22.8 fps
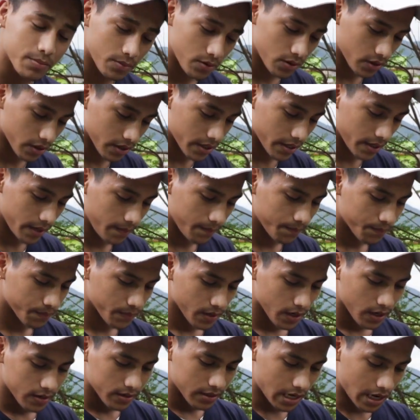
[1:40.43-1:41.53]
book, okay.
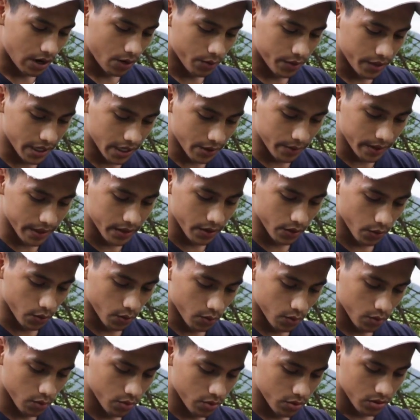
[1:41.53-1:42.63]
Now here we go.
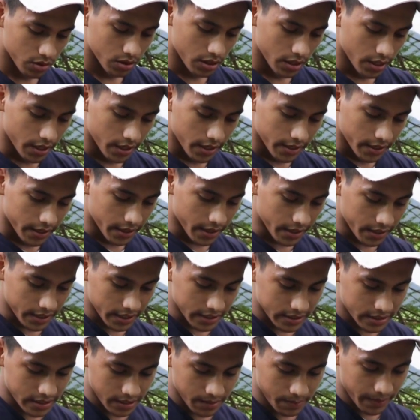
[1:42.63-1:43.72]
Here
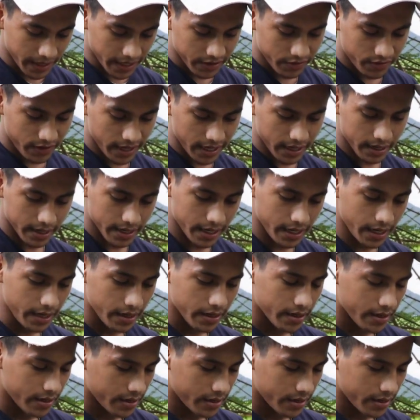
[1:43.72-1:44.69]
is the main thing, okay.